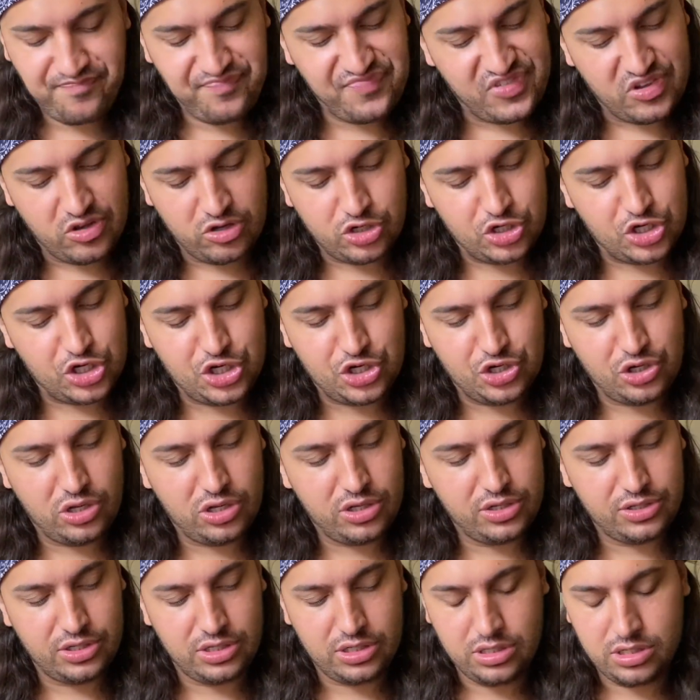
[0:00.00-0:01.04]
got
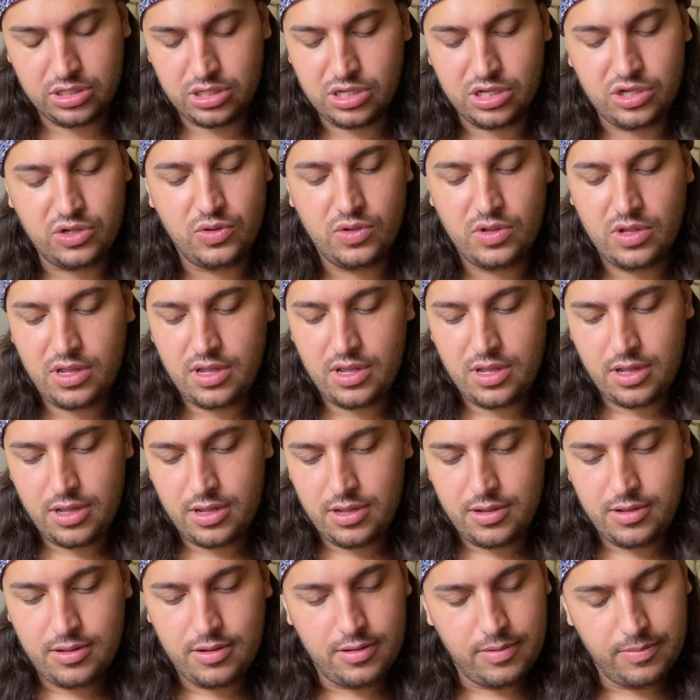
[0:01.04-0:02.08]
shot, you know,
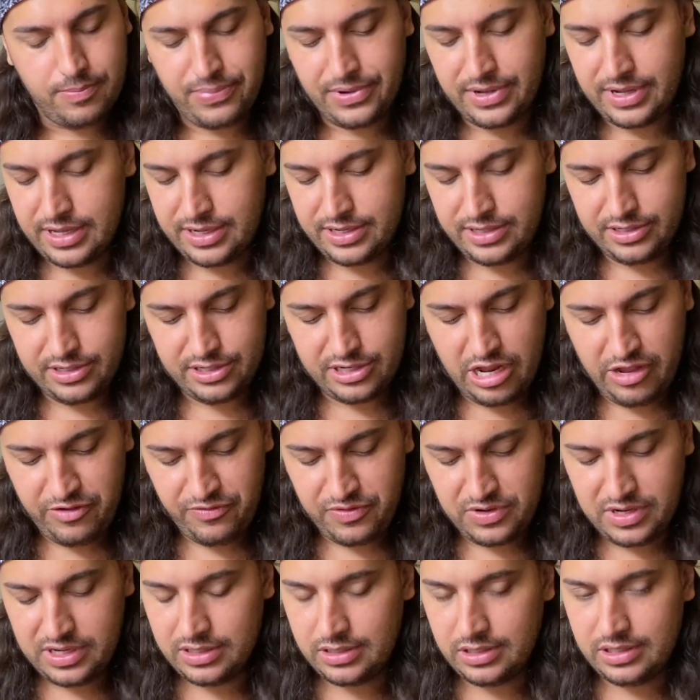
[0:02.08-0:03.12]
but
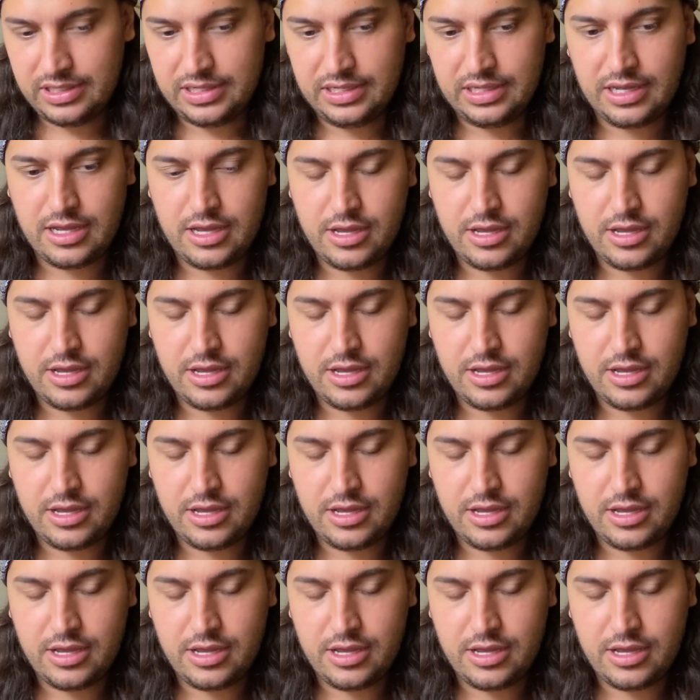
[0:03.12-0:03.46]
definitely,